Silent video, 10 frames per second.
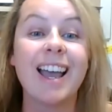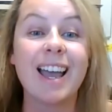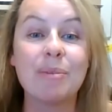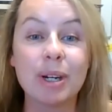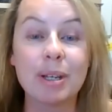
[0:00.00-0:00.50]

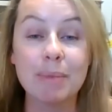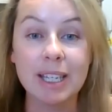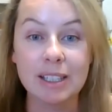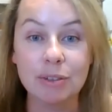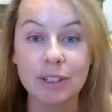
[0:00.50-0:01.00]
and what it
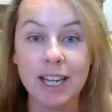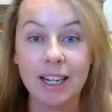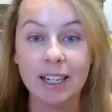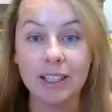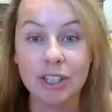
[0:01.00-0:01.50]
means for
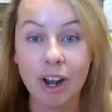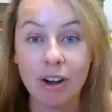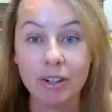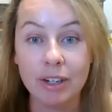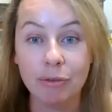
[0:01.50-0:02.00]
tackling
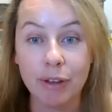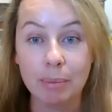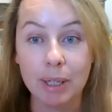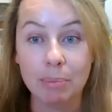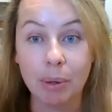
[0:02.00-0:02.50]
child and
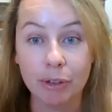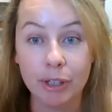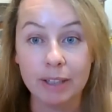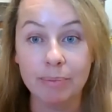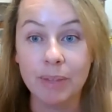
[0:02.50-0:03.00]
family
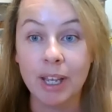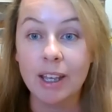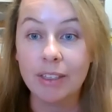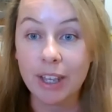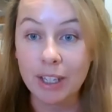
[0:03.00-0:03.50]
poverty.
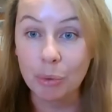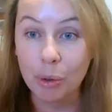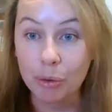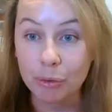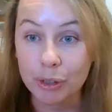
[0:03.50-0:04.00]
Thank you
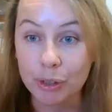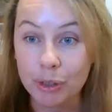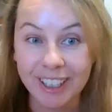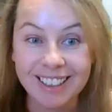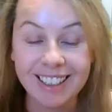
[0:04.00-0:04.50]
all for
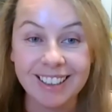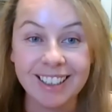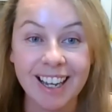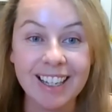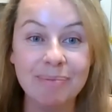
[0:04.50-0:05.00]
joining us here
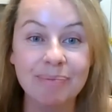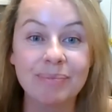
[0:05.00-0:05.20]
today.